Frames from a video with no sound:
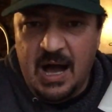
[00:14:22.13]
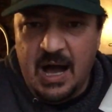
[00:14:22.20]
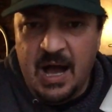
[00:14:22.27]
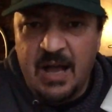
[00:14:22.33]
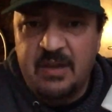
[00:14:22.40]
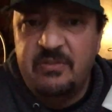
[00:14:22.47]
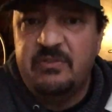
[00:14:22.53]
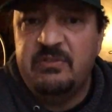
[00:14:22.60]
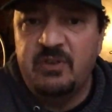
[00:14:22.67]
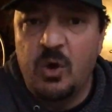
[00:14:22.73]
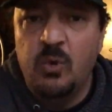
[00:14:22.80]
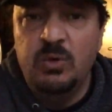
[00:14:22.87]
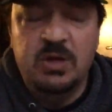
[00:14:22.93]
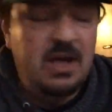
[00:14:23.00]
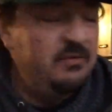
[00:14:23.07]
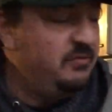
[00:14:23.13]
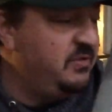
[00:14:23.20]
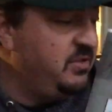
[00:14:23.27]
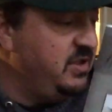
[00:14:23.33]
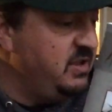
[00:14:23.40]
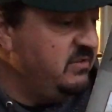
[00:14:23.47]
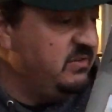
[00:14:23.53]
I so
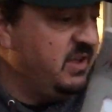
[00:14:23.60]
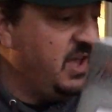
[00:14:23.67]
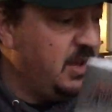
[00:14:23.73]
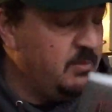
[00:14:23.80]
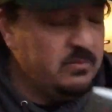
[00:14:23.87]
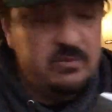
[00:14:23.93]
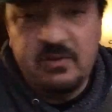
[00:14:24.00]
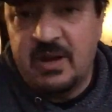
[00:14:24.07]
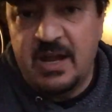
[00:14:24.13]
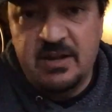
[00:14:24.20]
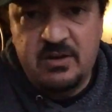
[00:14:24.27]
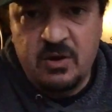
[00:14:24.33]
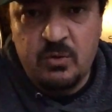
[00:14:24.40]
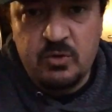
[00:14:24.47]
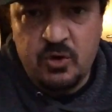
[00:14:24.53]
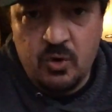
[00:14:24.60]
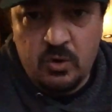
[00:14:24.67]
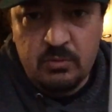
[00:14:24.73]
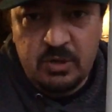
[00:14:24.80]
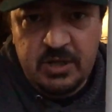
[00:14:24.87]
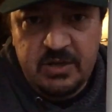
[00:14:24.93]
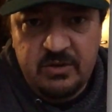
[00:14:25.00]
loved these games, and I don't
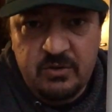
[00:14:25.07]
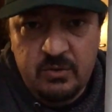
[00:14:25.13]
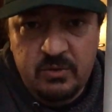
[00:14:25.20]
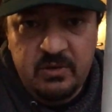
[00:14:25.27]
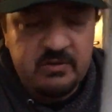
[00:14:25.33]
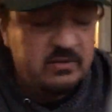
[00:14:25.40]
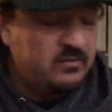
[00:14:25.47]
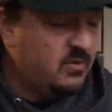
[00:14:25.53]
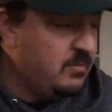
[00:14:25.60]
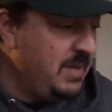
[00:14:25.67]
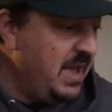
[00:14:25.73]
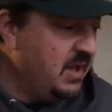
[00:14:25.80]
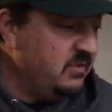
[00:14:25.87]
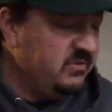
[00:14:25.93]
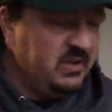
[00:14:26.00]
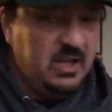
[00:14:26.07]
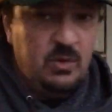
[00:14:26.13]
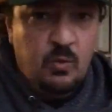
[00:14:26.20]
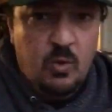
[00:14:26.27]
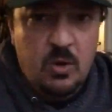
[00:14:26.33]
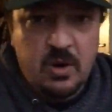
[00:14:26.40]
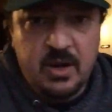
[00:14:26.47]
normally do this for
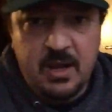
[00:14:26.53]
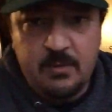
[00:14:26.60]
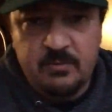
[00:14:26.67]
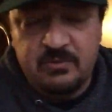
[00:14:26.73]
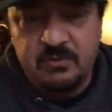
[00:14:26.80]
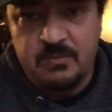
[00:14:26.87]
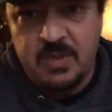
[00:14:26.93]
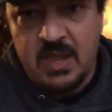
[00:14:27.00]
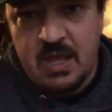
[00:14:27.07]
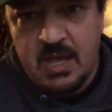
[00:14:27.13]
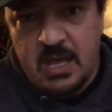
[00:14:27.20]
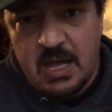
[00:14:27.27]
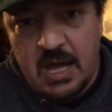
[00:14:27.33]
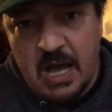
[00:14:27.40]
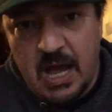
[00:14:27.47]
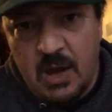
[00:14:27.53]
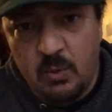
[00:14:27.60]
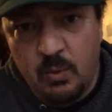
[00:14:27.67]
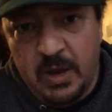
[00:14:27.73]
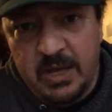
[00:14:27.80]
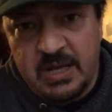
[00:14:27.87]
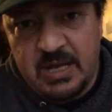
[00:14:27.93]
magazine war games. I
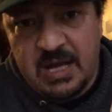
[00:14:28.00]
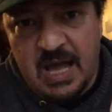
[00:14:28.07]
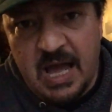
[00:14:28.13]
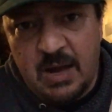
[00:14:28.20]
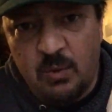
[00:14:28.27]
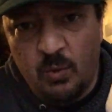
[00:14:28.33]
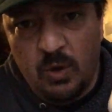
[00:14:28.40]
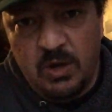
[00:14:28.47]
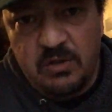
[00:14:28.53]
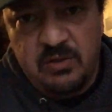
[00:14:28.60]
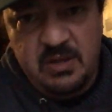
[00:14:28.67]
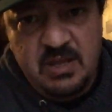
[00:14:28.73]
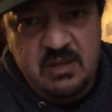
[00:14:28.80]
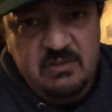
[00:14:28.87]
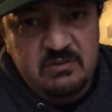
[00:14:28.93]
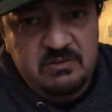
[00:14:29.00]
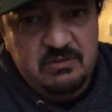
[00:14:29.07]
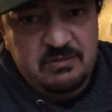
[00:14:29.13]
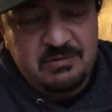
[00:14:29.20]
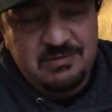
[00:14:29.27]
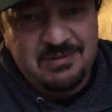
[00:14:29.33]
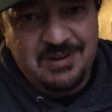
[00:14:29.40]
went and got one of
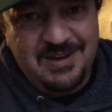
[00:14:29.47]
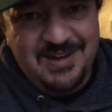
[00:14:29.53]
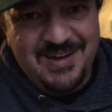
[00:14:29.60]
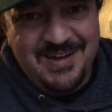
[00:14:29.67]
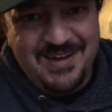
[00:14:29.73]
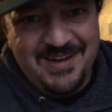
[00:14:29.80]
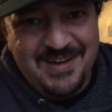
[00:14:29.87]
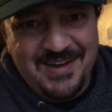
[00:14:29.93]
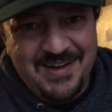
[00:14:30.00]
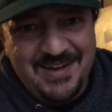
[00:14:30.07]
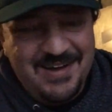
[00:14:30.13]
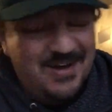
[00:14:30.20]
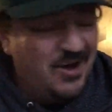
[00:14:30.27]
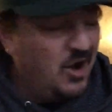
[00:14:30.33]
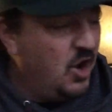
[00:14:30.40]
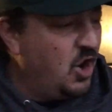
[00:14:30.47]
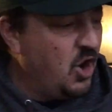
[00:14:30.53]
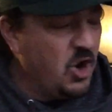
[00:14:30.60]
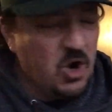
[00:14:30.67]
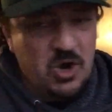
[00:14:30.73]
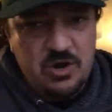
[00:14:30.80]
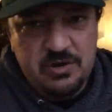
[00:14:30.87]
these uh, a
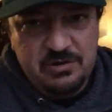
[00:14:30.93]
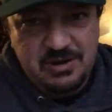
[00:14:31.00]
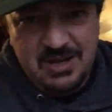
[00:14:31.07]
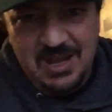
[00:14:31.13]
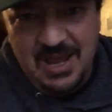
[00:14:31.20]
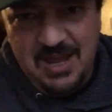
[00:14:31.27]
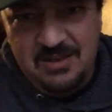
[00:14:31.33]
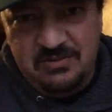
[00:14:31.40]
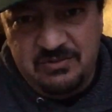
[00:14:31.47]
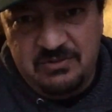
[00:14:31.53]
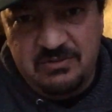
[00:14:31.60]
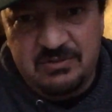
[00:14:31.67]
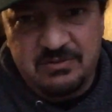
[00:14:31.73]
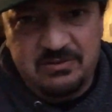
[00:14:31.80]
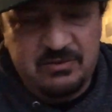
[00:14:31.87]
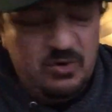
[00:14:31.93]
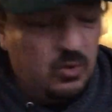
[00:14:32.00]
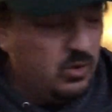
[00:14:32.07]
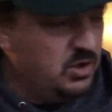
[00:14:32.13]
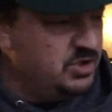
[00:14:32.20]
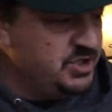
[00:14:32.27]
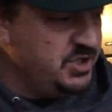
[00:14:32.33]
hard case
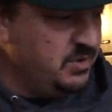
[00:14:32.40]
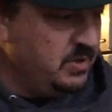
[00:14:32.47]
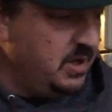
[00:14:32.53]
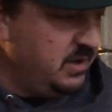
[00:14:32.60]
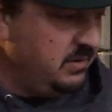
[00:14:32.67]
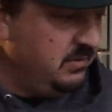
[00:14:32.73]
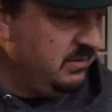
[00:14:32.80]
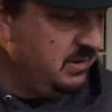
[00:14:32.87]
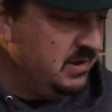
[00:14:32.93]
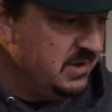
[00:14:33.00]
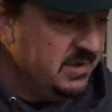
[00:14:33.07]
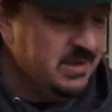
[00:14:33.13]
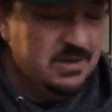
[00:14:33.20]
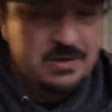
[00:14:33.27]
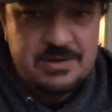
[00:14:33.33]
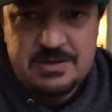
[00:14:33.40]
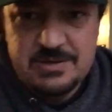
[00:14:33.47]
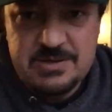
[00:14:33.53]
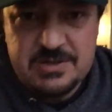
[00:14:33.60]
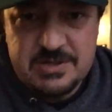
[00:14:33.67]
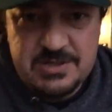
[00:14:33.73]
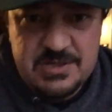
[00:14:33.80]
storage unit
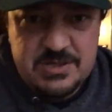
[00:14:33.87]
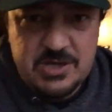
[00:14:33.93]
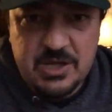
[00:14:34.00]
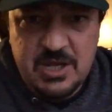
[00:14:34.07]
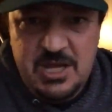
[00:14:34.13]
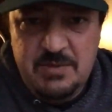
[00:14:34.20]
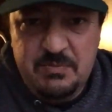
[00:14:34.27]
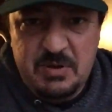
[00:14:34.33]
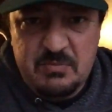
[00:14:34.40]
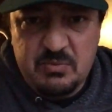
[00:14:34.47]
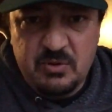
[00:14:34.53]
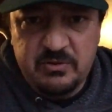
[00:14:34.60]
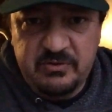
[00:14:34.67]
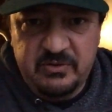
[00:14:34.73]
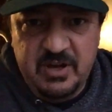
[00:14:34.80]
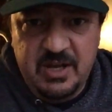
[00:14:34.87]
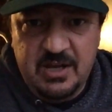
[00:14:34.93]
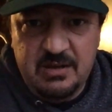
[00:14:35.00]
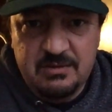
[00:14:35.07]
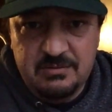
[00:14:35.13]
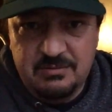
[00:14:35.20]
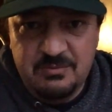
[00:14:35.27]
to keep it
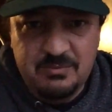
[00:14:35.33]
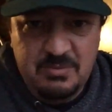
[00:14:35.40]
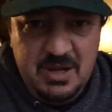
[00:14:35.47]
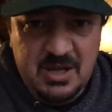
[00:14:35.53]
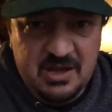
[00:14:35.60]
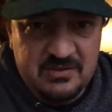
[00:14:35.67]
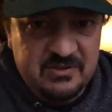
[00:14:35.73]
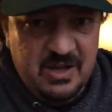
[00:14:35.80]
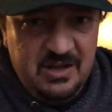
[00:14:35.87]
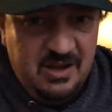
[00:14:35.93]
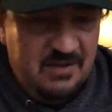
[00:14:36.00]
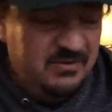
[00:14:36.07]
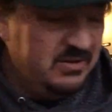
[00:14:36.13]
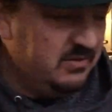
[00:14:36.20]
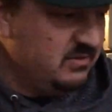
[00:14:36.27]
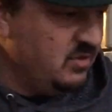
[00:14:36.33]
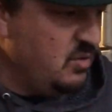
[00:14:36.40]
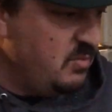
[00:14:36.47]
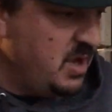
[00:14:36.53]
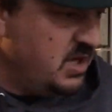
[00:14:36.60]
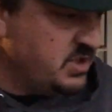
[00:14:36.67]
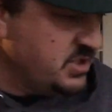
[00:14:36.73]
pristine because I love it so
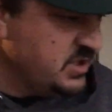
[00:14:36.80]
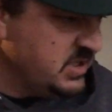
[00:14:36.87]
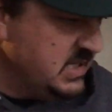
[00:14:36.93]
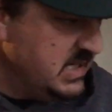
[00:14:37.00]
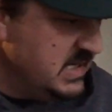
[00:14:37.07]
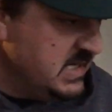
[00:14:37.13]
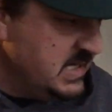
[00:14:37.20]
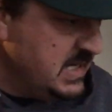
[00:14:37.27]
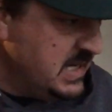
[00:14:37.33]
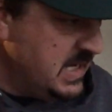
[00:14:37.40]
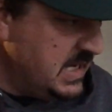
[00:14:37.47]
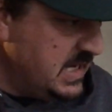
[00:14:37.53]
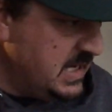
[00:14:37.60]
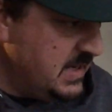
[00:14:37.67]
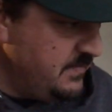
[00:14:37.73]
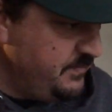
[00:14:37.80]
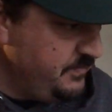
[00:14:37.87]
much. Uh,